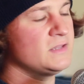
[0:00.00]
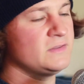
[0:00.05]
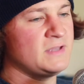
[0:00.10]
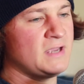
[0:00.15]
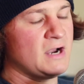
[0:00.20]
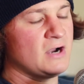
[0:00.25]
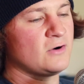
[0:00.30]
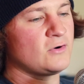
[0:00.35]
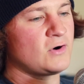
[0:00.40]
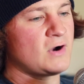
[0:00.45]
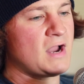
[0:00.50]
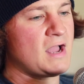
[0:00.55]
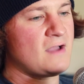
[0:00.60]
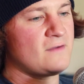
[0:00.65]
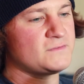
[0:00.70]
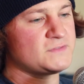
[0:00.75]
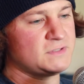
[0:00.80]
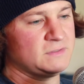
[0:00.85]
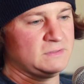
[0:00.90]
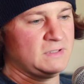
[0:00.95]
the
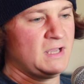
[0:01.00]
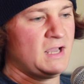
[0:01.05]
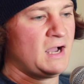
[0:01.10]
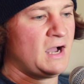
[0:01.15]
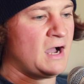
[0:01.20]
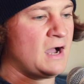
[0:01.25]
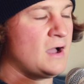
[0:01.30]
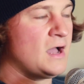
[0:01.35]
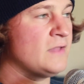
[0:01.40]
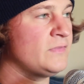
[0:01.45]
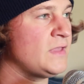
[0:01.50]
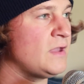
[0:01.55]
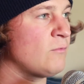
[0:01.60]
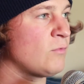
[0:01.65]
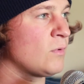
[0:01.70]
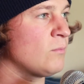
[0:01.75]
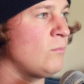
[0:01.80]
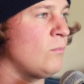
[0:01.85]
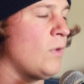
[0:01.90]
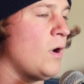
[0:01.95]
aircraft, and they
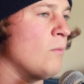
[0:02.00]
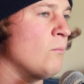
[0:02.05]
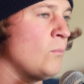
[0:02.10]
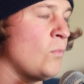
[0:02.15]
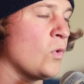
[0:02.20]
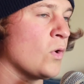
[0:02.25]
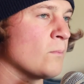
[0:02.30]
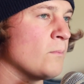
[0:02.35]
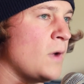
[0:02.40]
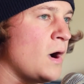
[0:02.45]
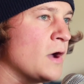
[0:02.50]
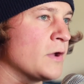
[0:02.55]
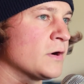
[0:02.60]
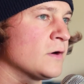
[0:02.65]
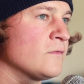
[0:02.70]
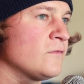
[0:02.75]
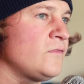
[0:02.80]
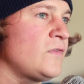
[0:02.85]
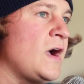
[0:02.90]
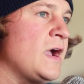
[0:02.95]
were more
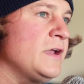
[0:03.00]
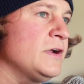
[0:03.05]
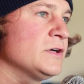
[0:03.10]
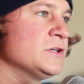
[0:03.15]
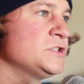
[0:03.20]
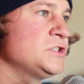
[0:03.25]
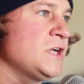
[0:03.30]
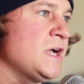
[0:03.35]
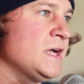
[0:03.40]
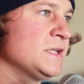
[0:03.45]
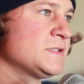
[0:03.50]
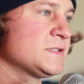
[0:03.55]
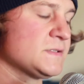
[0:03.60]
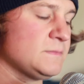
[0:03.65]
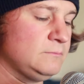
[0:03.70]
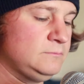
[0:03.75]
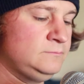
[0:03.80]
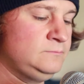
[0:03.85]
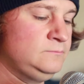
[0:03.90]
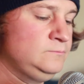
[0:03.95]
modern fighter jets.
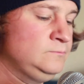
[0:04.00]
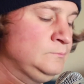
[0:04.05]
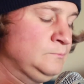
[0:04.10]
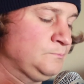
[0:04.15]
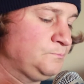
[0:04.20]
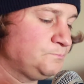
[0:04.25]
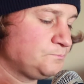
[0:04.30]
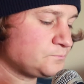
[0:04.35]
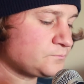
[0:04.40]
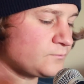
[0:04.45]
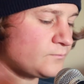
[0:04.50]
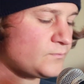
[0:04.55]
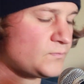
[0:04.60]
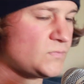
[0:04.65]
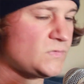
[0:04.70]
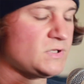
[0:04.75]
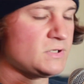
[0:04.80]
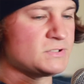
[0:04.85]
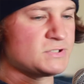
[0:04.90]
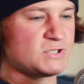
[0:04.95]

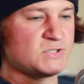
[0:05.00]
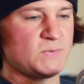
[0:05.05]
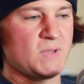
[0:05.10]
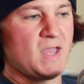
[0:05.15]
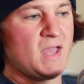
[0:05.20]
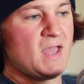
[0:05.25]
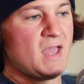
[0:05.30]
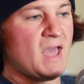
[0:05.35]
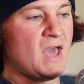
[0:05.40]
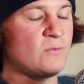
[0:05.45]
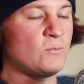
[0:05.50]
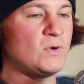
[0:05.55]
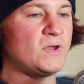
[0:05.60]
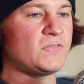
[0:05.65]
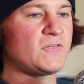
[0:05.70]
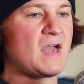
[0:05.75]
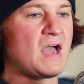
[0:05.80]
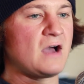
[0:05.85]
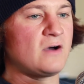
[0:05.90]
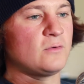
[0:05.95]
Excuse me. And
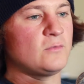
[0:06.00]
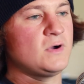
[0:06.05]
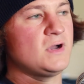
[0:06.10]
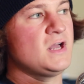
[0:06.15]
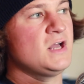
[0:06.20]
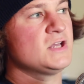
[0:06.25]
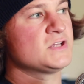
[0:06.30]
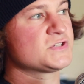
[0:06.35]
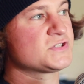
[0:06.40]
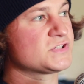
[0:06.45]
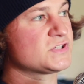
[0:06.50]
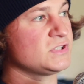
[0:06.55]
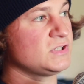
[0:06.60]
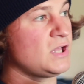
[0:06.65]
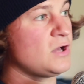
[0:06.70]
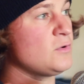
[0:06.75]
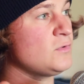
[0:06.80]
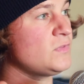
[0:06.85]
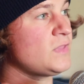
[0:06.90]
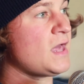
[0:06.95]
with how
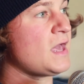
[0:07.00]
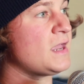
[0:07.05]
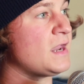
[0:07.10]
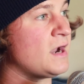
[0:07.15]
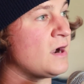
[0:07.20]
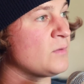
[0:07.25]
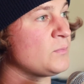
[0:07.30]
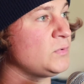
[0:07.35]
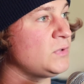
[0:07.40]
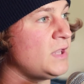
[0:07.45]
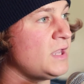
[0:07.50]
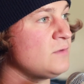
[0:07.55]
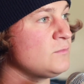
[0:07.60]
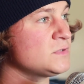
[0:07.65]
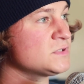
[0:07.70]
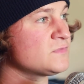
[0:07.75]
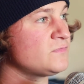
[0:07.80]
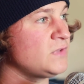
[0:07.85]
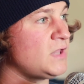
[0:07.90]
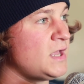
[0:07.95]
slow that airplane
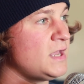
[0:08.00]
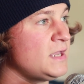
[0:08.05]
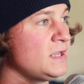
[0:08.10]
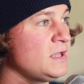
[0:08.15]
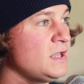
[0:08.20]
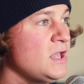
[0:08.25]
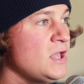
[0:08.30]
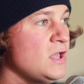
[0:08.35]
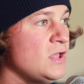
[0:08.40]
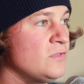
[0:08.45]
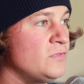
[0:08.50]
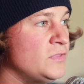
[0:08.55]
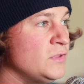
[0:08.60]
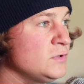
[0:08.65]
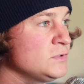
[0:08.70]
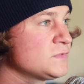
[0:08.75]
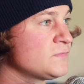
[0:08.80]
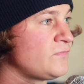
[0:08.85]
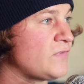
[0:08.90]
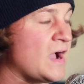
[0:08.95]
was flying,
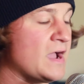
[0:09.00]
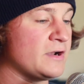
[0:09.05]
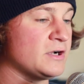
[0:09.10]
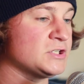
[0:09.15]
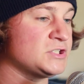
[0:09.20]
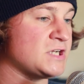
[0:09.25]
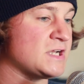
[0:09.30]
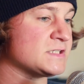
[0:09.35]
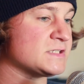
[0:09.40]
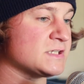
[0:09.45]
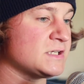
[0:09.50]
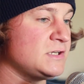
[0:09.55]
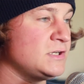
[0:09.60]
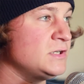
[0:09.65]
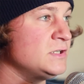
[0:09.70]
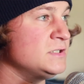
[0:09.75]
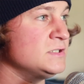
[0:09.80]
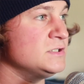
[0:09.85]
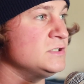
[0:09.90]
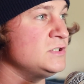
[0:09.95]
those fighter jets
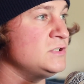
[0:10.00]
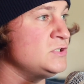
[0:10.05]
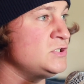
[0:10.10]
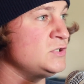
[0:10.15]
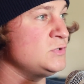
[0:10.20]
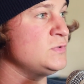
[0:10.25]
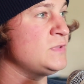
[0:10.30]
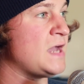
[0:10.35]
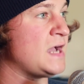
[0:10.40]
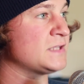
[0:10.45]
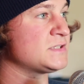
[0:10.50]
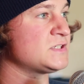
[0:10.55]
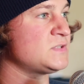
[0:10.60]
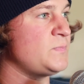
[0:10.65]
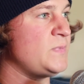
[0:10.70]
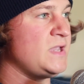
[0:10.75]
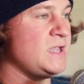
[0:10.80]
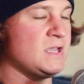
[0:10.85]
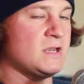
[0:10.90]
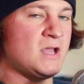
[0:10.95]
couldn't do that
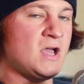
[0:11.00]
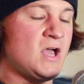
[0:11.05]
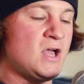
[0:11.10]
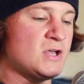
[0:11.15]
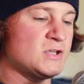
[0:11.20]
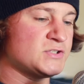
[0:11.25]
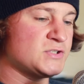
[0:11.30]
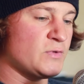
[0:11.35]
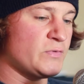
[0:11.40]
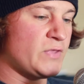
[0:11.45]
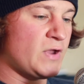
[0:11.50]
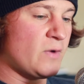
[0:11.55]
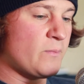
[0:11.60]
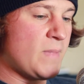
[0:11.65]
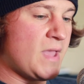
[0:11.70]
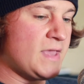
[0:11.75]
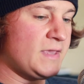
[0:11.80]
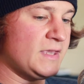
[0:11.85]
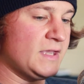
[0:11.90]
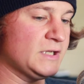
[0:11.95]
speed. So they're
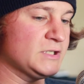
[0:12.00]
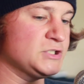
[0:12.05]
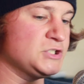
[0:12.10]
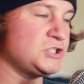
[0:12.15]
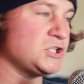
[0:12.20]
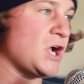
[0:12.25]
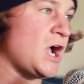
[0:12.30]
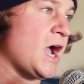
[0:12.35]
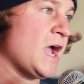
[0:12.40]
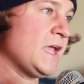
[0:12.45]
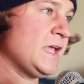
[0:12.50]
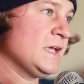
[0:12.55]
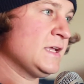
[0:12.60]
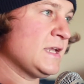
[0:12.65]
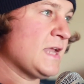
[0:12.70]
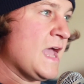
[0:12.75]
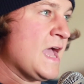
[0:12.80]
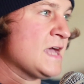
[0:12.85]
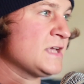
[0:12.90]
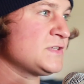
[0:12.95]
making
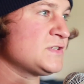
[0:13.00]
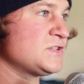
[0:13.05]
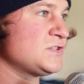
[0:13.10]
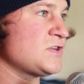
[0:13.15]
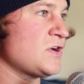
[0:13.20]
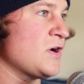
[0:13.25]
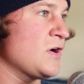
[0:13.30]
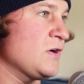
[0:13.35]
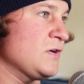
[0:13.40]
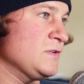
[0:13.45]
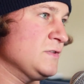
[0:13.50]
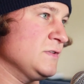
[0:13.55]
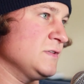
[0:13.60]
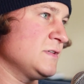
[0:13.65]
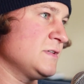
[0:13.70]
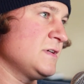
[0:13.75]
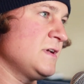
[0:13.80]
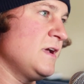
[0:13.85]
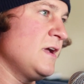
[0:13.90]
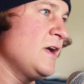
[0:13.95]
giant
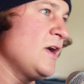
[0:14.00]
S-turns